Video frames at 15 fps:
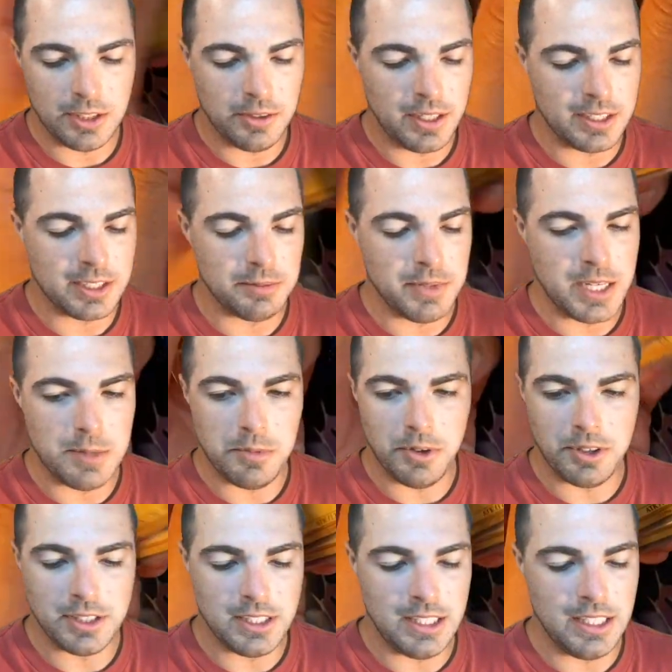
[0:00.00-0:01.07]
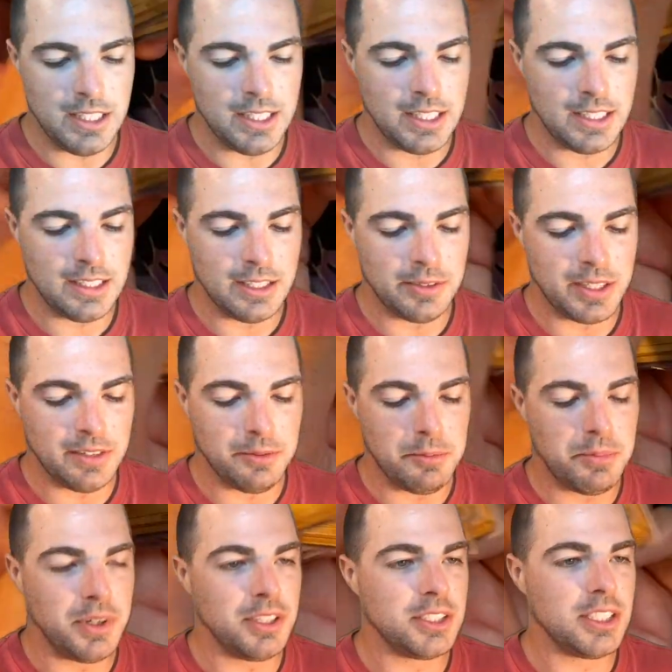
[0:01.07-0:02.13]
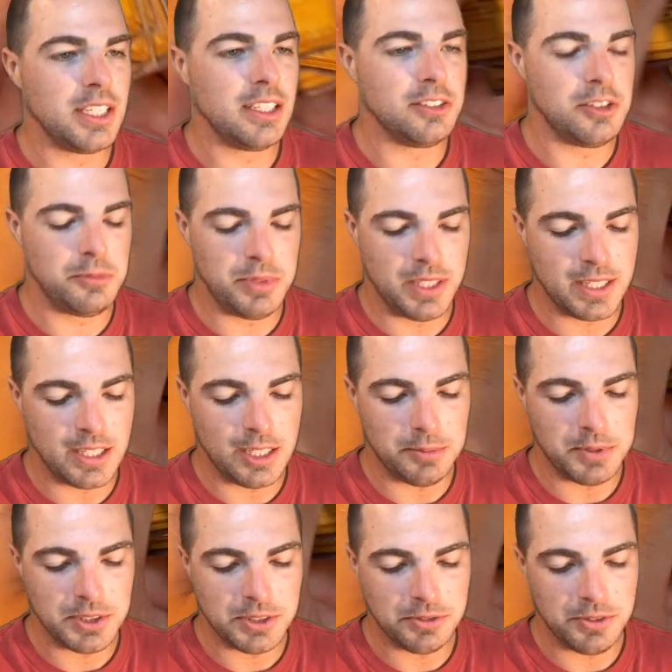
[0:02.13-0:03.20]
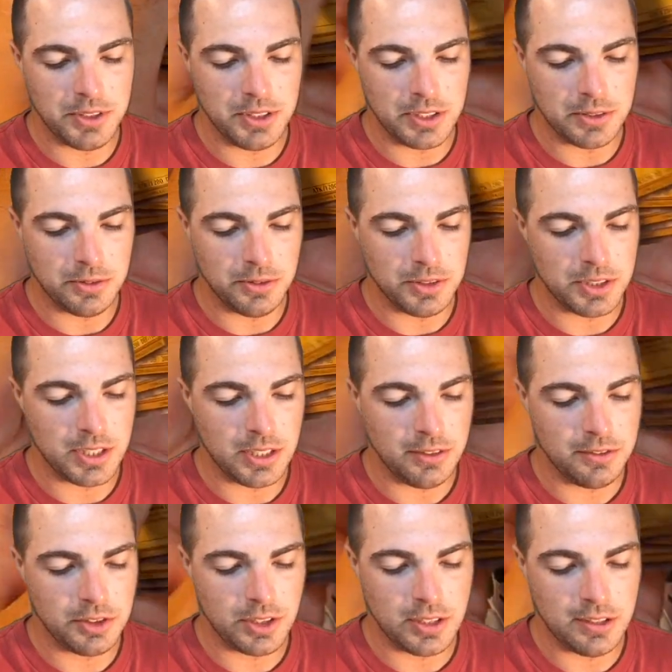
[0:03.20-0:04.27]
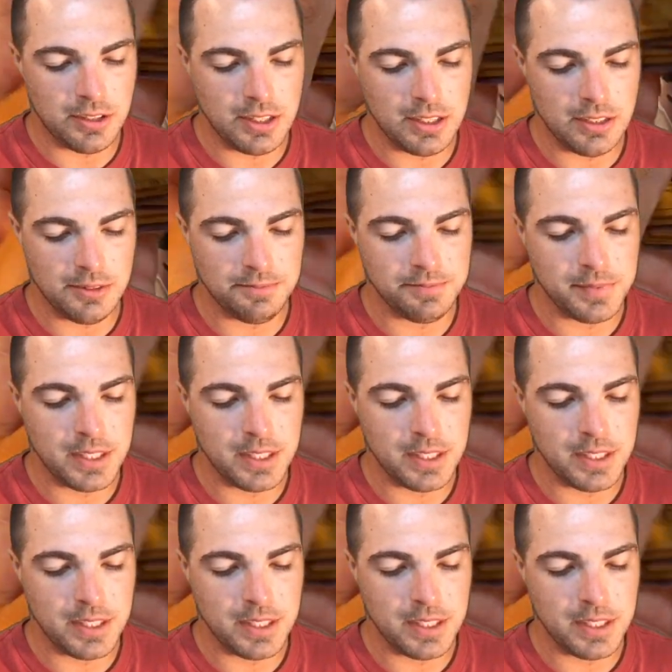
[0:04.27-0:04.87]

We had some MRD. Now we have a bunch of LOB commons, some really cool stuff. Trial Helm,